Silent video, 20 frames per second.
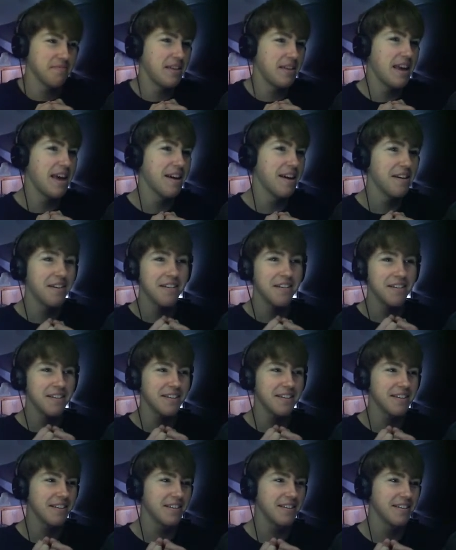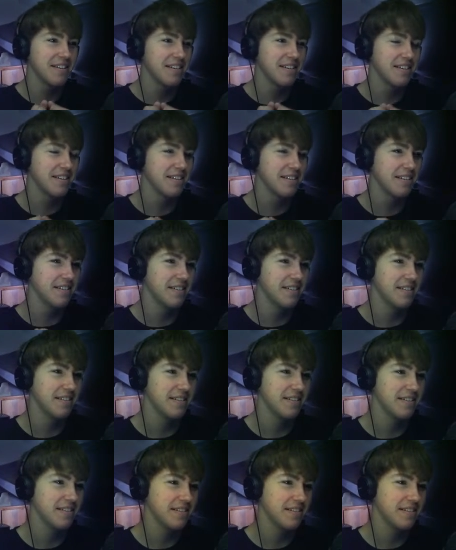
(no one is talking)